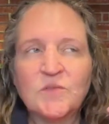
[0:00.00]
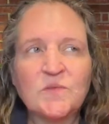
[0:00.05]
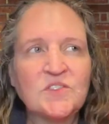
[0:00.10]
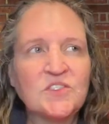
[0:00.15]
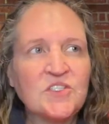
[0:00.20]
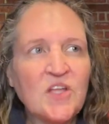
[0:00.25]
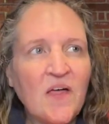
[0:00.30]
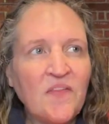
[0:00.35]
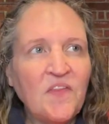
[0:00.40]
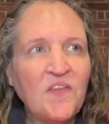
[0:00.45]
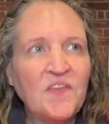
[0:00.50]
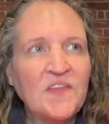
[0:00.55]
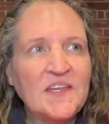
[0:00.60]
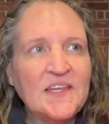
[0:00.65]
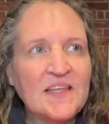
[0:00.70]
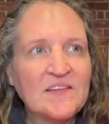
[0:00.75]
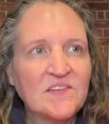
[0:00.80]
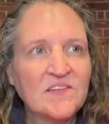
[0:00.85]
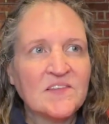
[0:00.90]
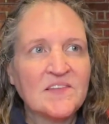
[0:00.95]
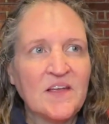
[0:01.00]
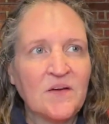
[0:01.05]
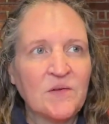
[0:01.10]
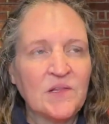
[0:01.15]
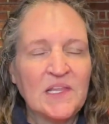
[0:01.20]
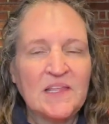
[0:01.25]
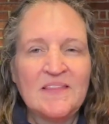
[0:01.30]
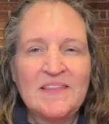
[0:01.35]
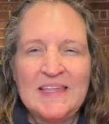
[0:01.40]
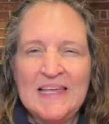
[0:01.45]
So it's not that the
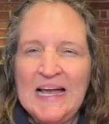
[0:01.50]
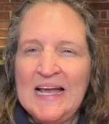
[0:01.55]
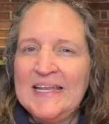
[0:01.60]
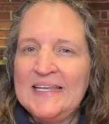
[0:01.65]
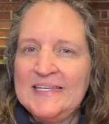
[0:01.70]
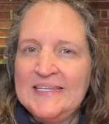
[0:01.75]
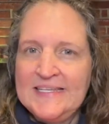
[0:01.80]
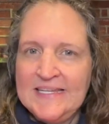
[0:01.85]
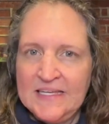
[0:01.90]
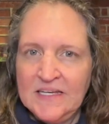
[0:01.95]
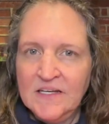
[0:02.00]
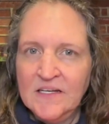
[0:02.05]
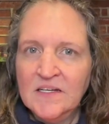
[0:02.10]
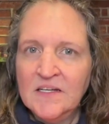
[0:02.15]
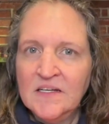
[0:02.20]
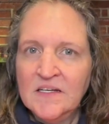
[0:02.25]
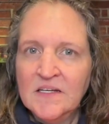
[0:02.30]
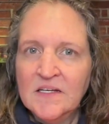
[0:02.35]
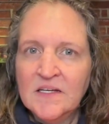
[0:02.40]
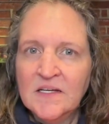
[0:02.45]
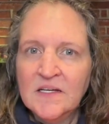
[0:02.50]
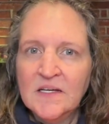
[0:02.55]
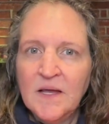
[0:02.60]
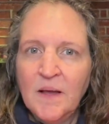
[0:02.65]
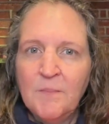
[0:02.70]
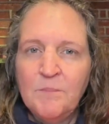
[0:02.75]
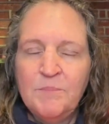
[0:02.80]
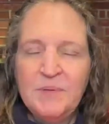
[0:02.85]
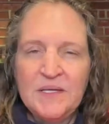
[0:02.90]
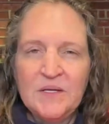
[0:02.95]
necessarily the idea
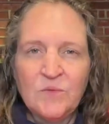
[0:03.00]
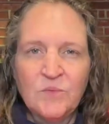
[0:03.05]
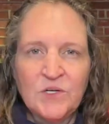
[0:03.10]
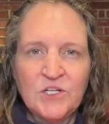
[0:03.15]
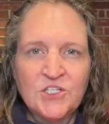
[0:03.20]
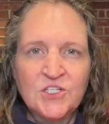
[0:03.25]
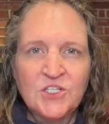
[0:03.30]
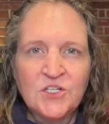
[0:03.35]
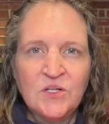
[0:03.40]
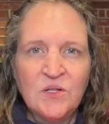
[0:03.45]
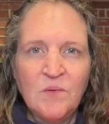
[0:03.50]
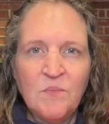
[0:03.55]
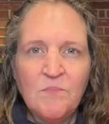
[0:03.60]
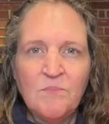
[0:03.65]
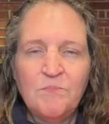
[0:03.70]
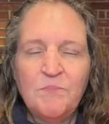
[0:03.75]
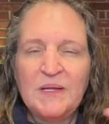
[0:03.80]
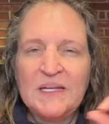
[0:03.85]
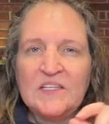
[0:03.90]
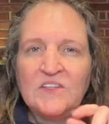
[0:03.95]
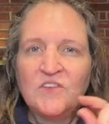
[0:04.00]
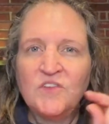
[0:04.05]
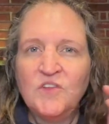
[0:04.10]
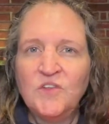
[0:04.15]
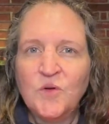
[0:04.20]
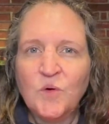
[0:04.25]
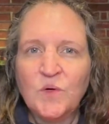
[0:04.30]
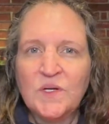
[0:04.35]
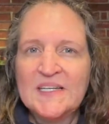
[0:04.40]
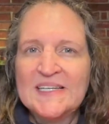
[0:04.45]
be original, but it's
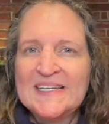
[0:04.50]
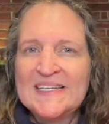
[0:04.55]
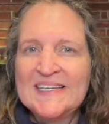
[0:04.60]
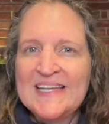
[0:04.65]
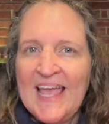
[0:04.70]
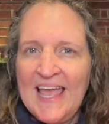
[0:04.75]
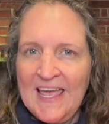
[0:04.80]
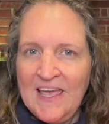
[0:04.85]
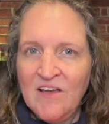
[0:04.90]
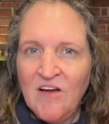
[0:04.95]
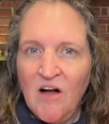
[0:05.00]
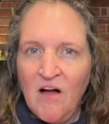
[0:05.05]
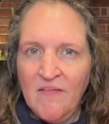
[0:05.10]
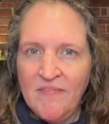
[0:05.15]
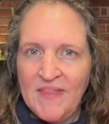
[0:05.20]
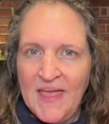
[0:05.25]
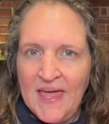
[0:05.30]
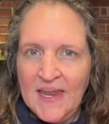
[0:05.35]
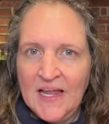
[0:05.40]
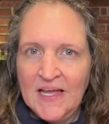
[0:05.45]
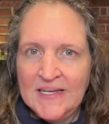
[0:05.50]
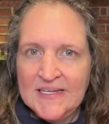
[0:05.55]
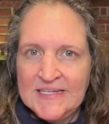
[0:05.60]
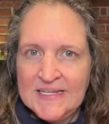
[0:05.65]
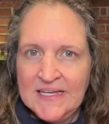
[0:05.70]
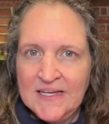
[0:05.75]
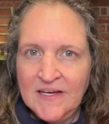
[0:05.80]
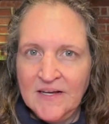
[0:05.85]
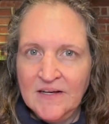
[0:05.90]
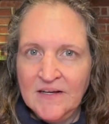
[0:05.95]
your take on that
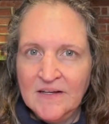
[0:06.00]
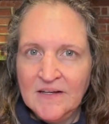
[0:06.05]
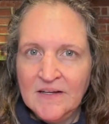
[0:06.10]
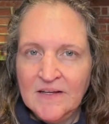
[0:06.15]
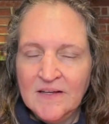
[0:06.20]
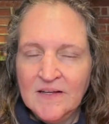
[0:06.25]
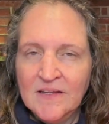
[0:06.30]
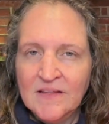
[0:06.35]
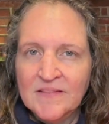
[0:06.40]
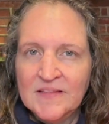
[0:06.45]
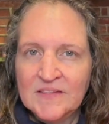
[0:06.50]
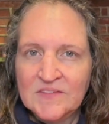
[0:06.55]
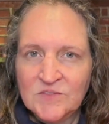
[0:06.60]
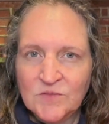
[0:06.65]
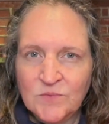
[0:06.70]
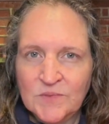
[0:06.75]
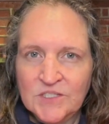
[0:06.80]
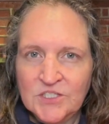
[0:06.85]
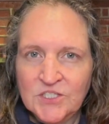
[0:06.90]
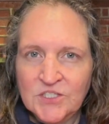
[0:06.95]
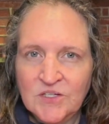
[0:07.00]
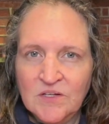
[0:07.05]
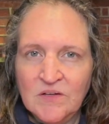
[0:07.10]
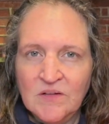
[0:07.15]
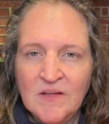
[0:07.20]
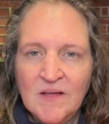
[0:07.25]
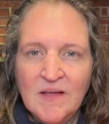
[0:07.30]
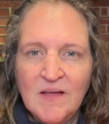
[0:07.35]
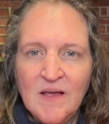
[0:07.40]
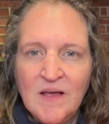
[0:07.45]
idea that's
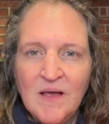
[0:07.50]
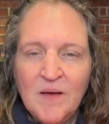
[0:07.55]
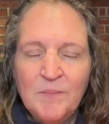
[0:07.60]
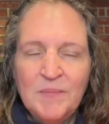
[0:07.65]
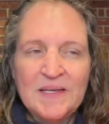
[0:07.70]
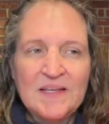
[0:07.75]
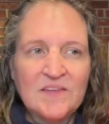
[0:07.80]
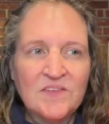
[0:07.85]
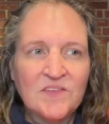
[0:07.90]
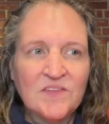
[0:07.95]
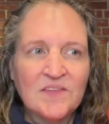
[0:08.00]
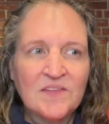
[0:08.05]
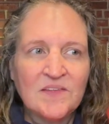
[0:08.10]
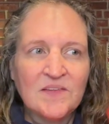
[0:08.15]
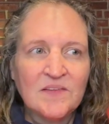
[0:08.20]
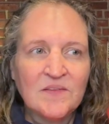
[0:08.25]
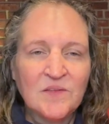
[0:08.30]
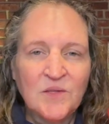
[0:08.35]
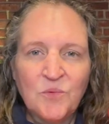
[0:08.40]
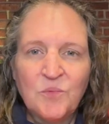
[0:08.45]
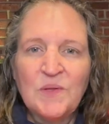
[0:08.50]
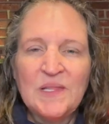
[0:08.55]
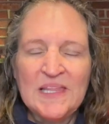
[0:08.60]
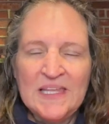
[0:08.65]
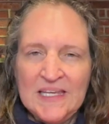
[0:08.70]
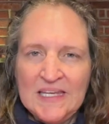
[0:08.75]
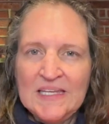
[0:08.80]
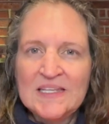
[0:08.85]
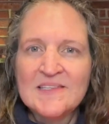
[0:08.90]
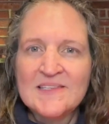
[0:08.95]
original, because there
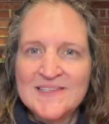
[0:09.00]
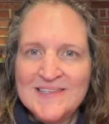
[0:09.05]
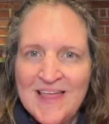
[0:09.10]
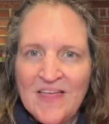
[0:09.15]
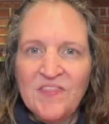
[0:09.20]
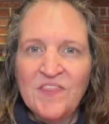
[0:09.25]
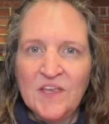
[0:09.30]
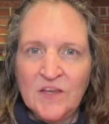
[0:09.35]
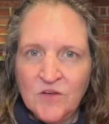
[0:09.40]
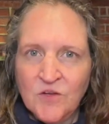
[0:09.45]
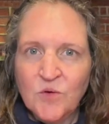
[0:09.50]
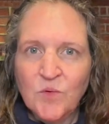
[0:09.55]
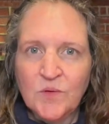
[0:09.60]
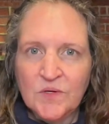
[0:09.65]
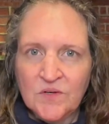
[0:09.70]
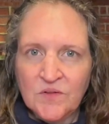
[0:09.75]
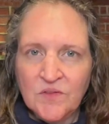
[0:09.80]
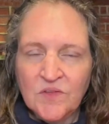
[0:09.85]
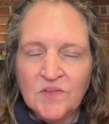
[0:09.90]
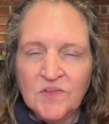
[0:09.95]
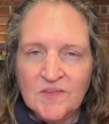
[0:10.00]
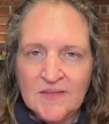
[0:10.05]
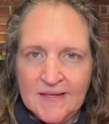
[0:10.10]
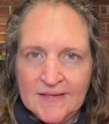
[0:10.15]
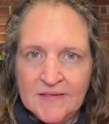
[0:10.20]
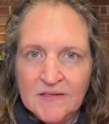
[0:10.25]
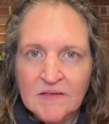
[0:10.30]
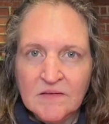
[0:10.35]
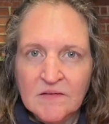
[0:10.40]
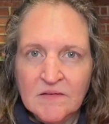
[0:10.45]
really is nothing new under the
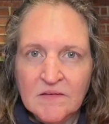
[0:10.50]
sun.